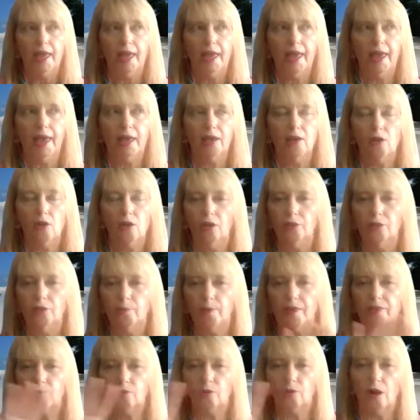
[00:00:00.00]
and all the
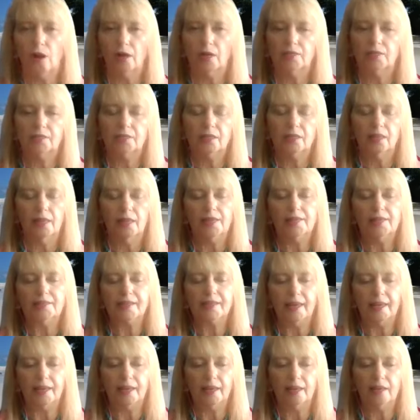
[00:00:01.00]
way through August in the
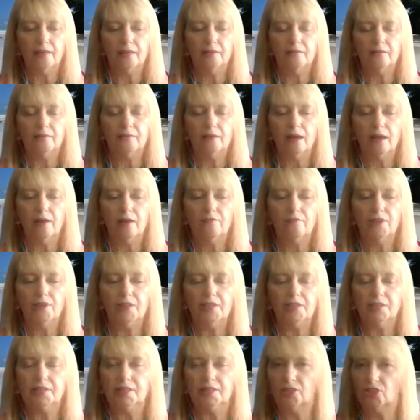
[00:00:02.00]
Lionsgate, and
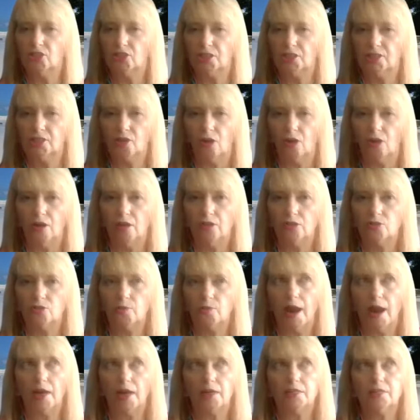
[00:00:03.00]
Venus has just gone
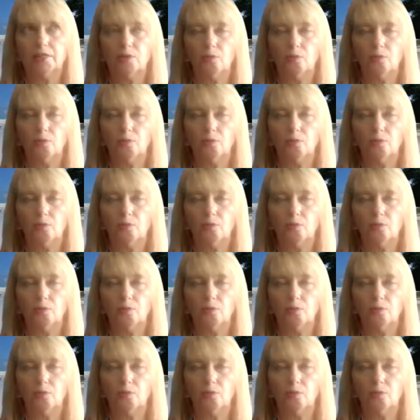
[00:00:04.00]
direct.